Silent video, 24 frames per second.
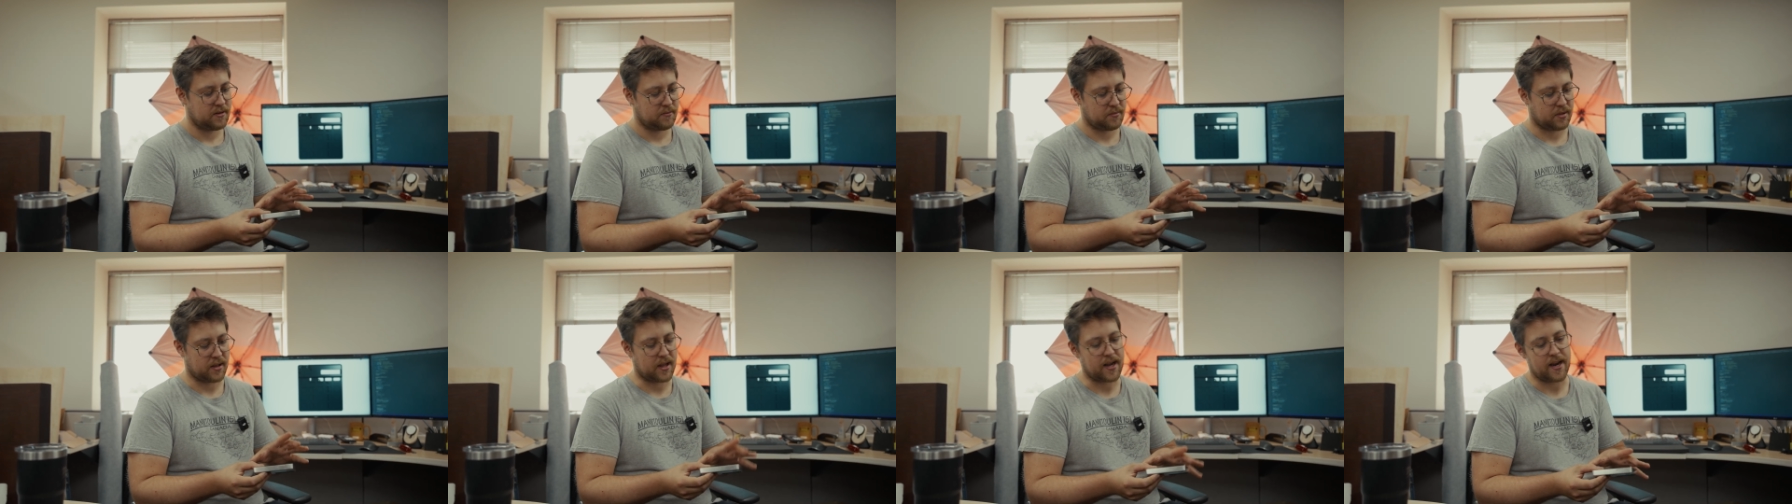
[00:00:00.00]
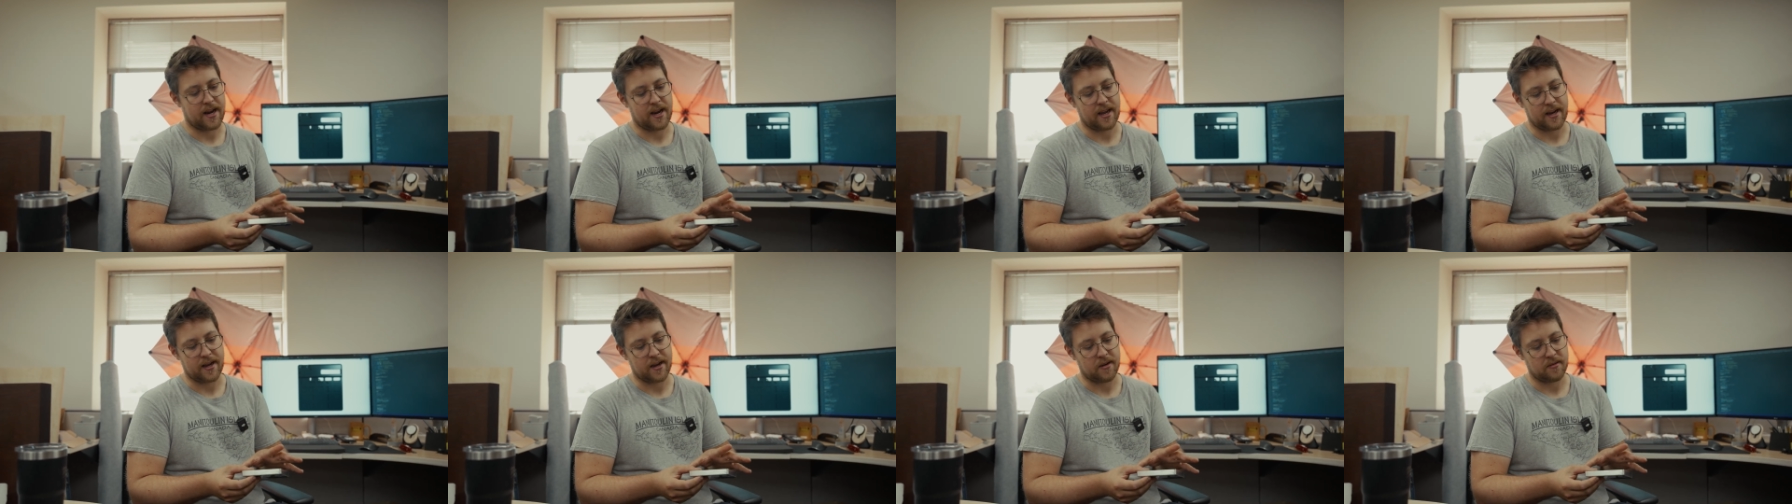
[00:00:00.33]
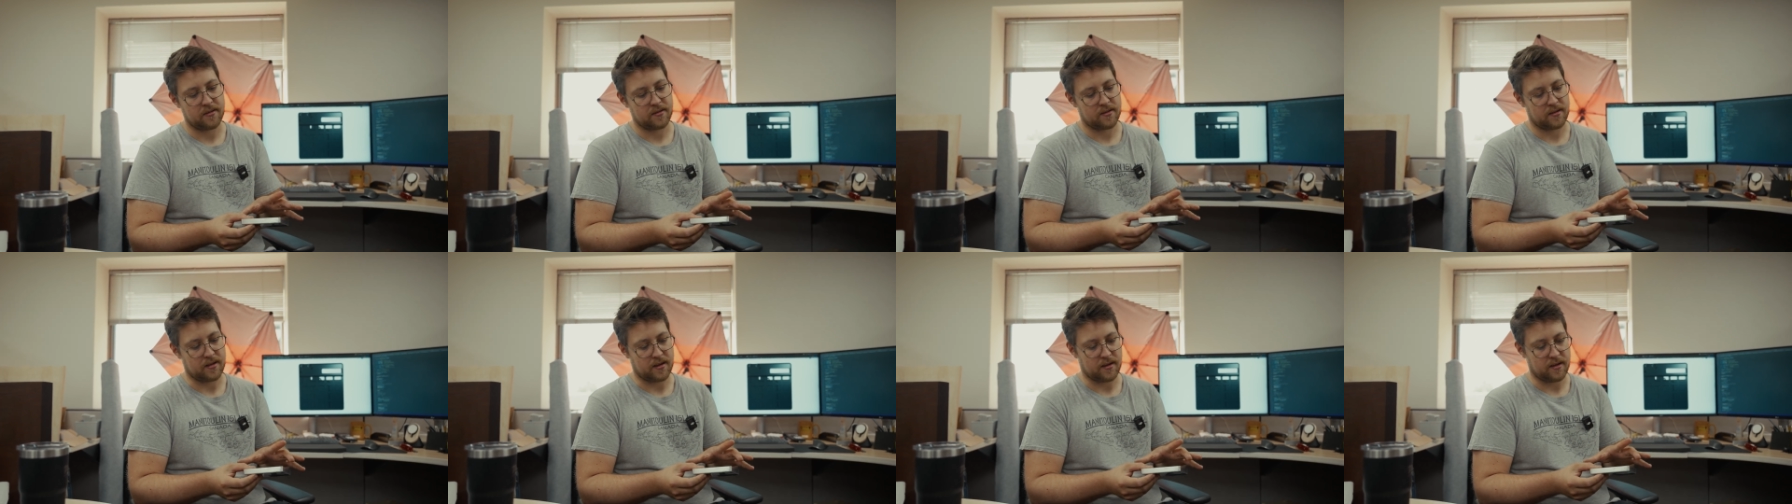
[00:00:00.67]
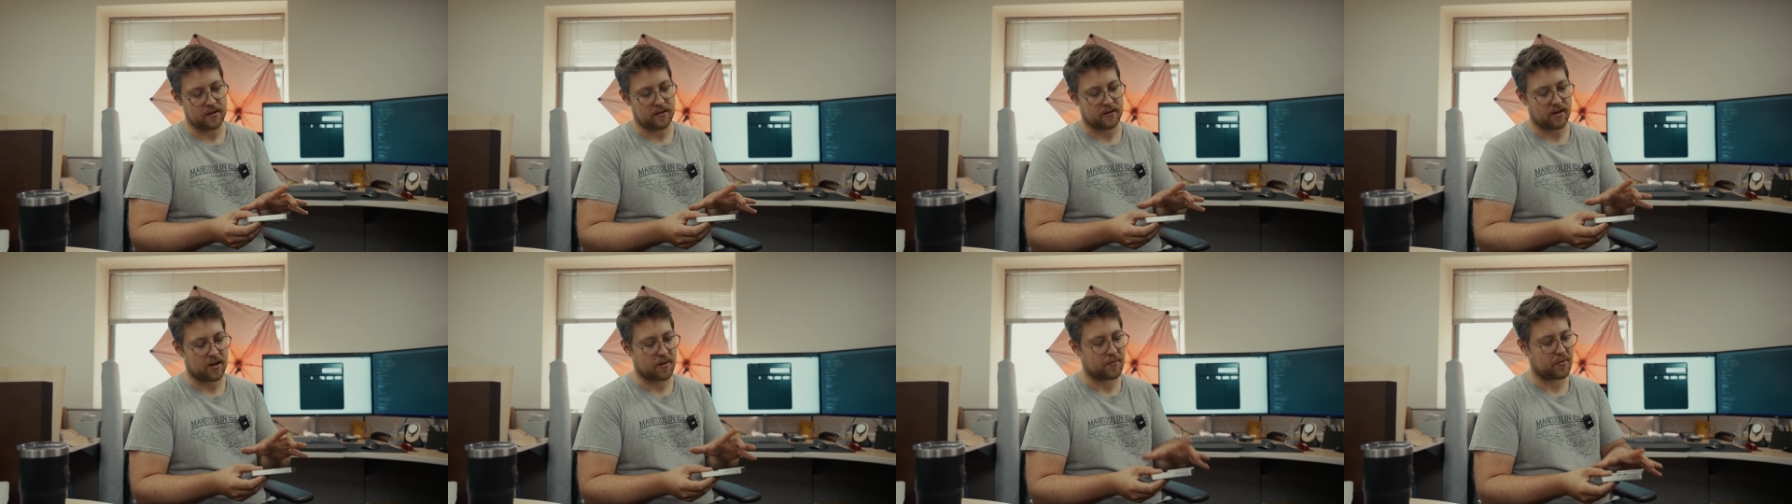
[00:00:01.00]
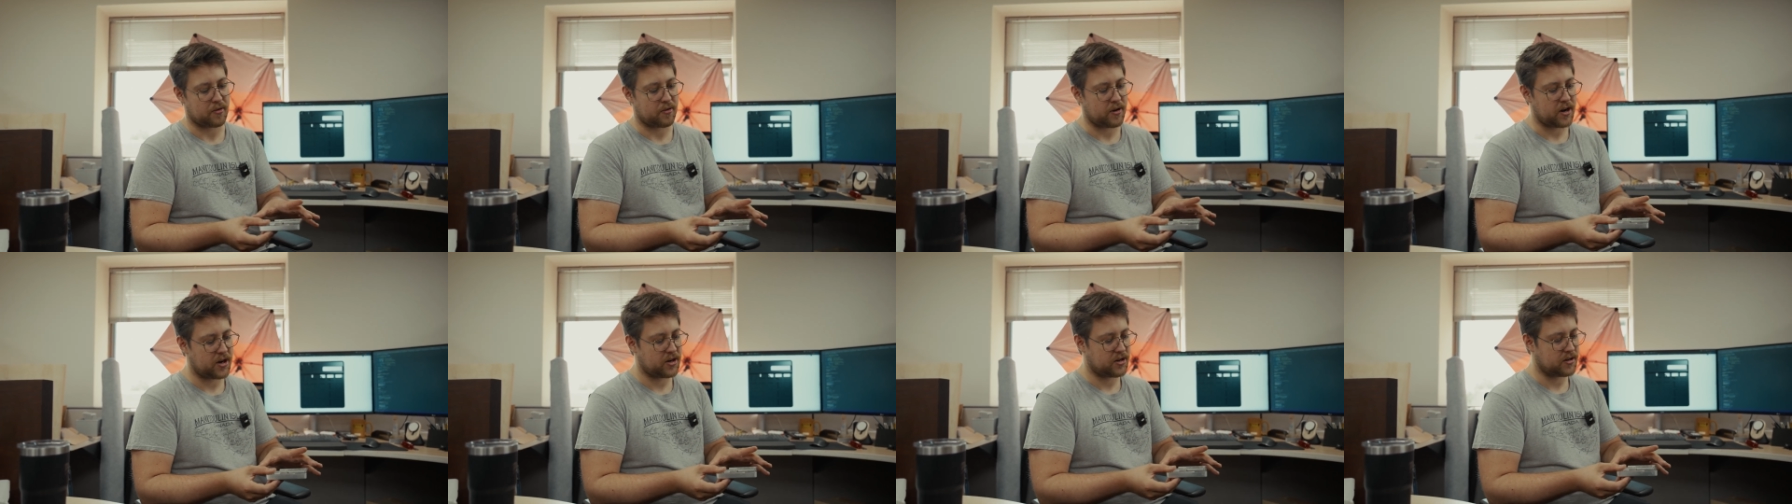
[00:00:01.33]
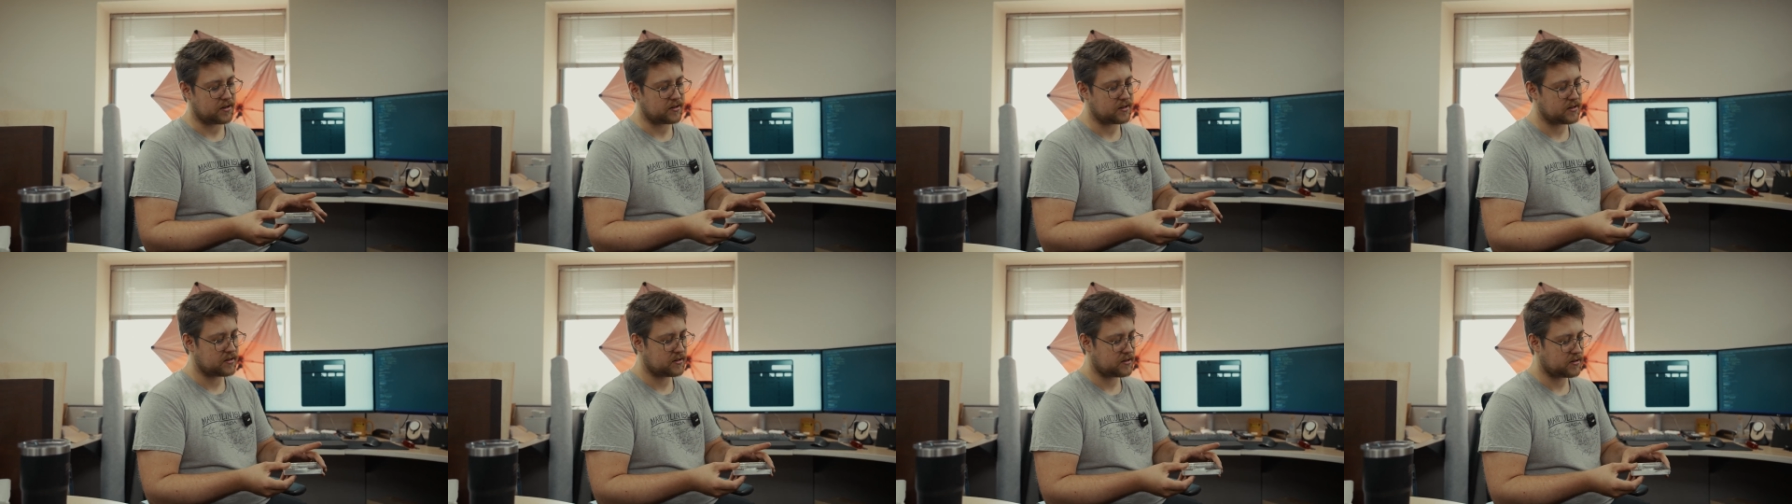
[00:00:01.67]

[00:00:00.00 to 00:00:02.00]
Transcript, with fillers: planning out the operations.